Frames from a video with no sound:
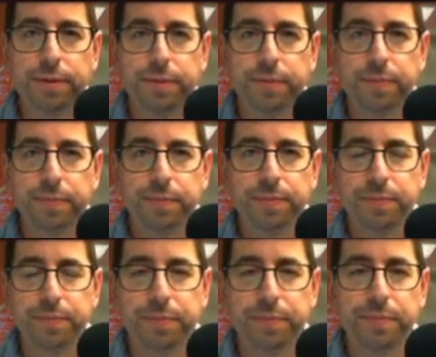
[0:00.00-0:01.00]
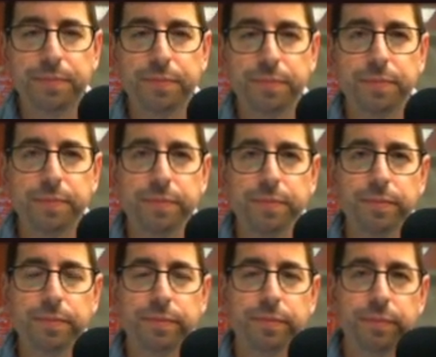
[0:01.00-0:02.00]

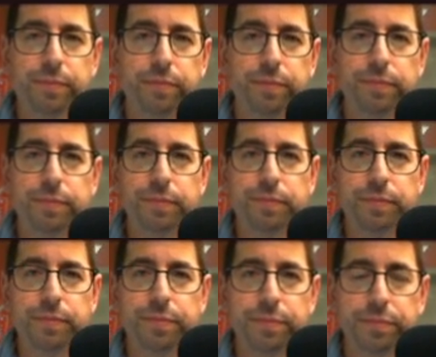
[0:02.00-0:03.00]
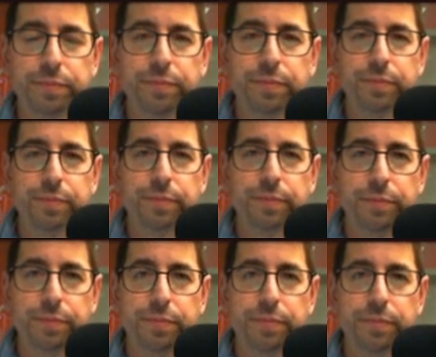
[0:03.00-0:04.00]

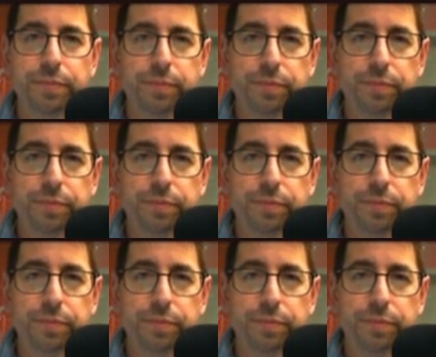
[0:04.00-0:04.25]
The person shown says nothing.